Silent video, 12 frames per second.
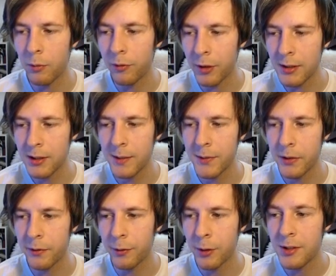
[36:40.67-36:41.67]
First gives us
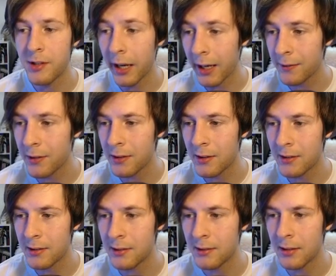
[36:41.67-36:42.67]
the four. Second gives us the
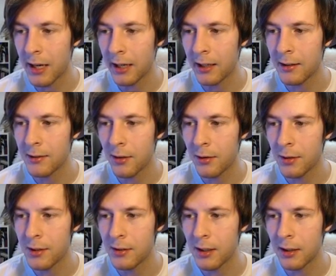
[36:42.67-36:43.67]
second, so
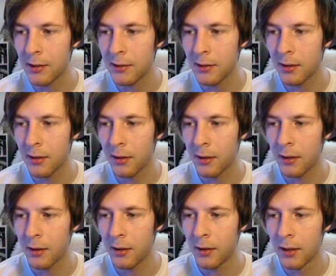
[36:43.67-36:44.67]
three, six.
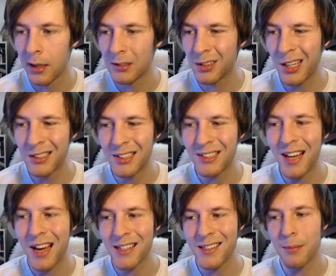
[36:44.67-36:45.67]
So it costs us
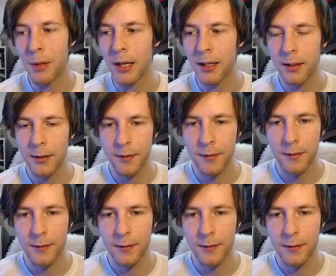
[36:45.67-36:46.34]
nine to break.